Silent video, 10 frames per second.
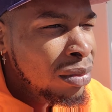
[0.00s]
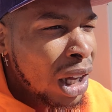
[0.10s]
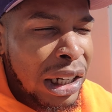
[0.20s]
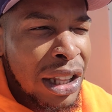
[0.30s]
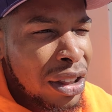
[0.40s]

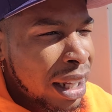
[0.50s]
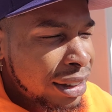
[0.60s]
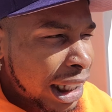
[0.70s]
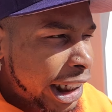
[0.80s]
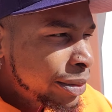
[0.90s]
or nothing like
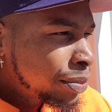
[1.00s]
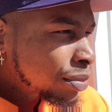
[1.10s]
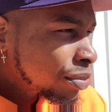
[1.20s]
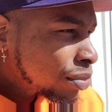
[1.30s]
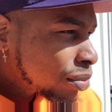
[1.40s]
that.
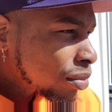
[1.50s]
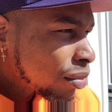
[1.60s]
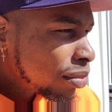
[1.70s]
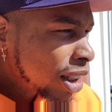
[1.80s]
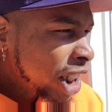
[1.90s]

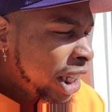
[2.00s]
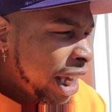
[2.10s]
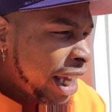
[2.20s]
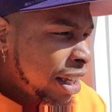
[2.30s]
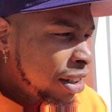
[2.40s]

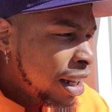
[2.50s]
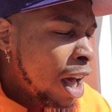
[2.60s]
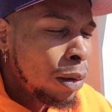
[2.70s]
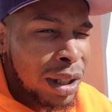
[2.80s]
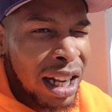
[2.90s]
And the
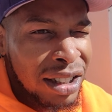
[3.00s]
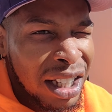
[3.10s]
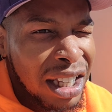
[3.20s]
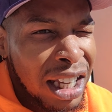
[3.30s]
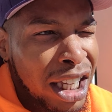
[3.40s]
help that I
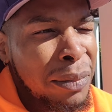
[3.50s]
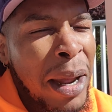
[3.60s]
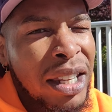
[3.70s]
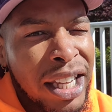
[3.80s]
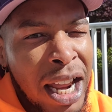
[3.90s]
did get
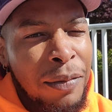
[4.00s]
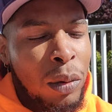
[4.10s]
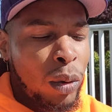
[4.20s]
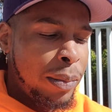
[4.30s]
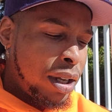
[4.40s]
mainly came
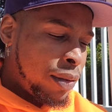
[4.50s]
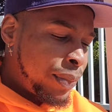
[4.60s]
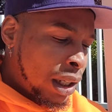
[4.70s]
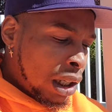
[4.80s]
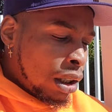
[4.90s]
from women.
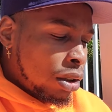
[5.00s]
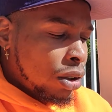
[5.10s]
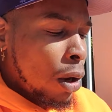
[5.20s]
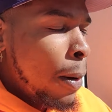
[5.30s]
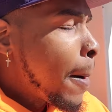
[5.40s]

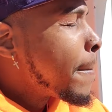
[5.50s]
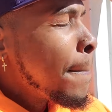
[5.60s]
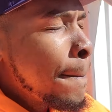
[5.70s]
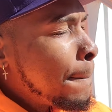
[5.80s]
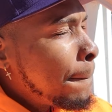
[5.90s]
So
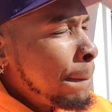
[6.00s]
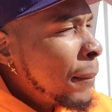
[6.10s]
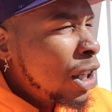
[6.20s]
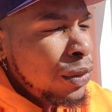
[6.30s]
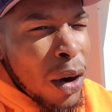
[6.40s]

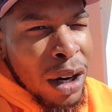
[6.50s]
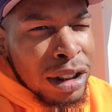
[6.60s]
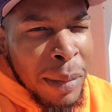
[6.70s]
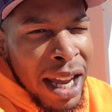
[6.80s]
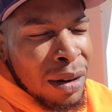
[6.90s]
as far
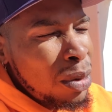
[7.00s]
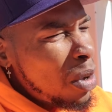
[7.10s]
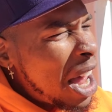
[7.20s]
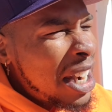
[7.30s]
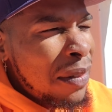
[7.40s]
as man,
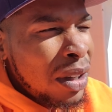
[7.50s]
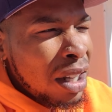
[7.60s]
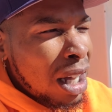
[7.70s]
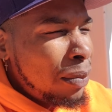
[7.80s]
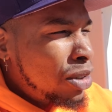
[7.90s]
I never
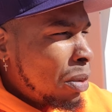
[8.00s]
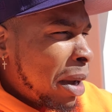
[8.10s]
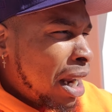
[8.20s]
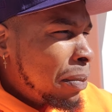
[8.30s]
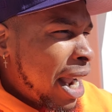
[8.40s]
look up to
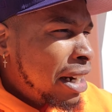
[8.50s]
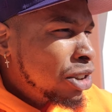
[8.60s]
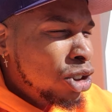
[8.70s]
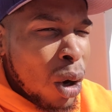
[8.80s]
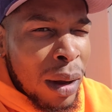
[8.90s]
man. Man is
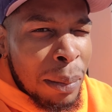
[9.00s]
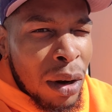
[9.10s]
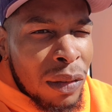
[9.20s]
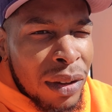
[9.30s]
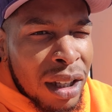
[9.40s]
so
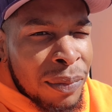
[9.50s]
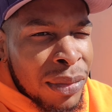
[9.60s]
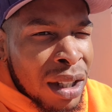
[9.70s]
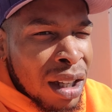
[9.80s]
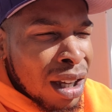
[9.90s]
imperfect.
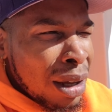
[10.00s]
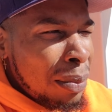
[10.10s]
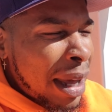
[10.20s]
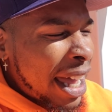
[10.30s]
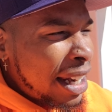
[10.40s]

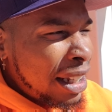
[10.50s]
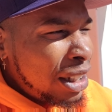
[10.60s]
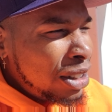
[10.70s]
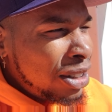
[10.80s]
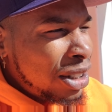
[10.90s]
Man
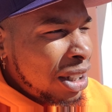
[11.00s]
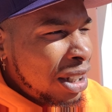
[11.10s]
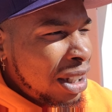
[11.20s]
is